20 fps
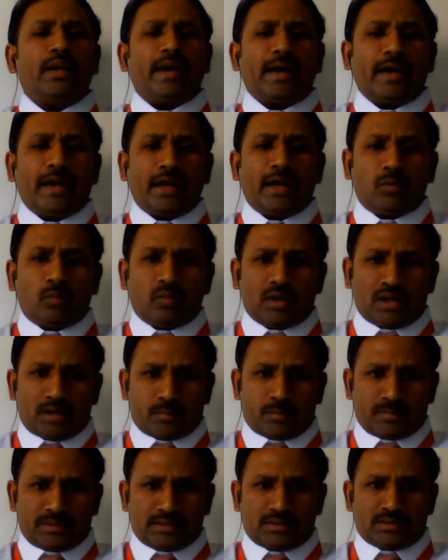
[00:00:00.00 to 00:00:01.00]
and
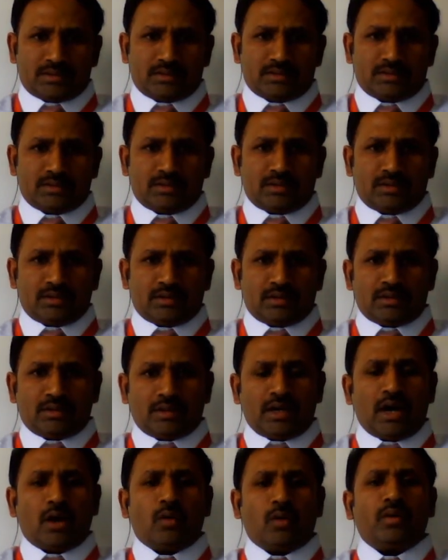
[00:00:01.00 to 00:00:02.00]
workpiece.
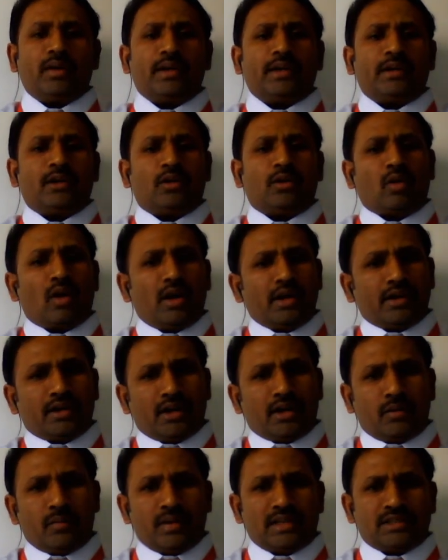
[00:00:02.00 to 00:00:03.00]
Now, in
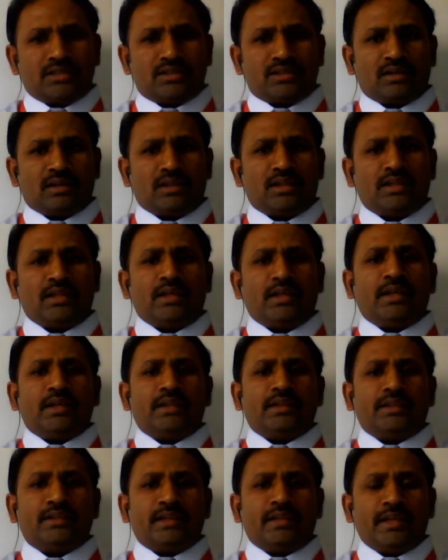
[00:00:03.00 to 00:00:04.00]
non-conventional,
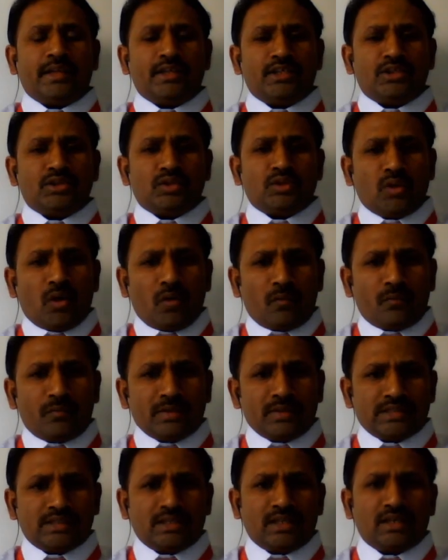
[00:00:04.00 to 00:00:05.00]
there is no
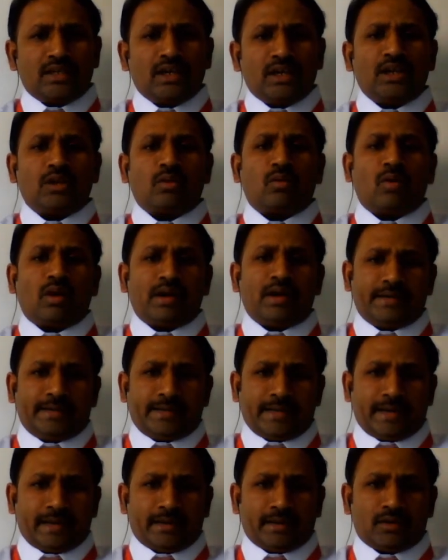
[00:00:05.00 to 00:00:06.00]
physical
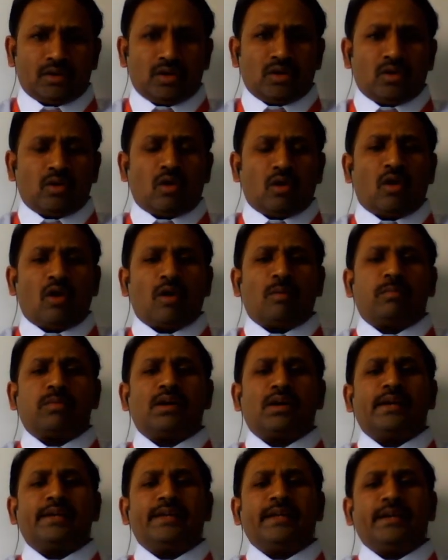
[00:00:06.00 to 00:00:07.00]
contact of
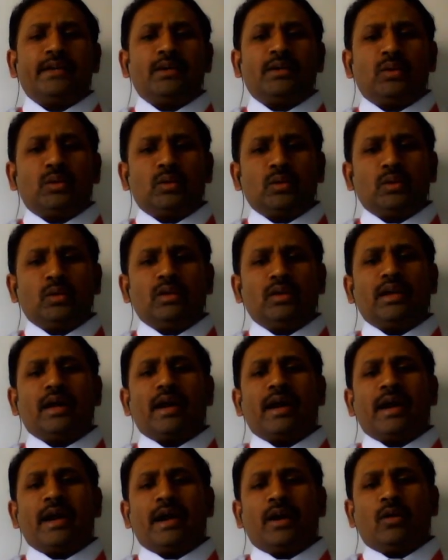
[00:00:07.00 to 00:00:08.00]
cutting tool
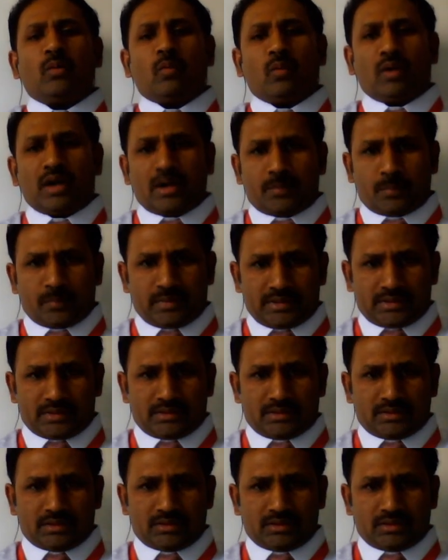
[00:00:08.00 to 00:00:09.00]
and workpiece.